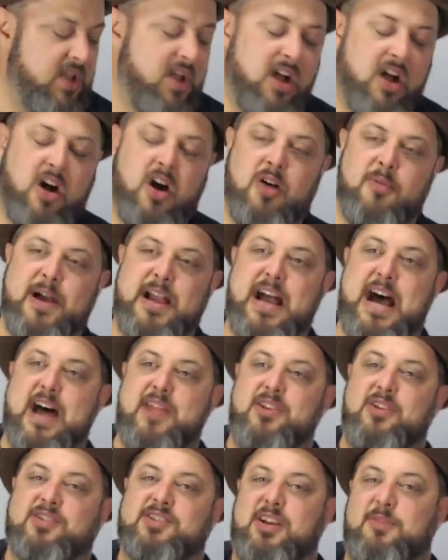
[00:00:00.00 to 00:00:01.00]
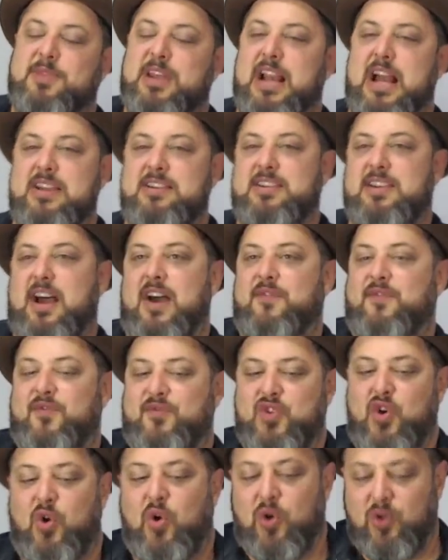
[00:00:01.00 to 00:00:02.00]
Oh my God, there's something I
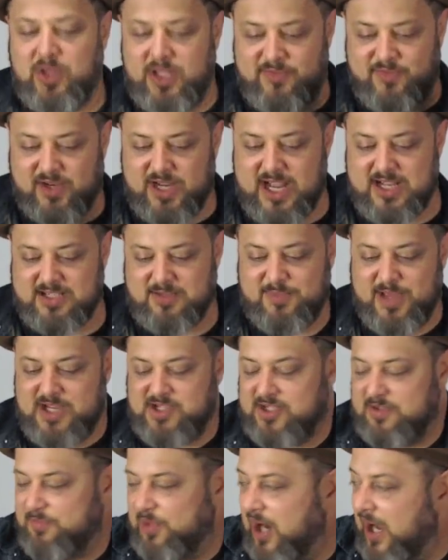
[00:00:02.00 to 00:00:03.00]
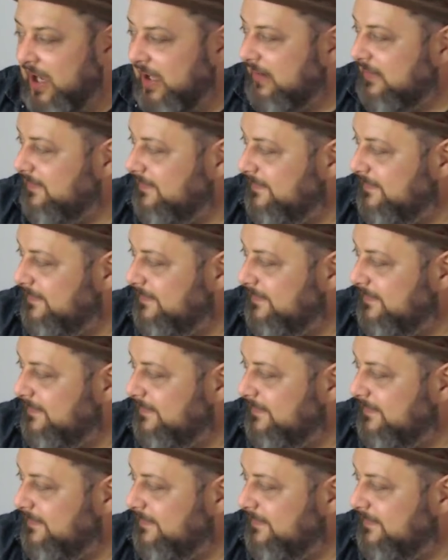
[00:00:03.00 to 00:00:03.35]
totally forgot to mention, Brian.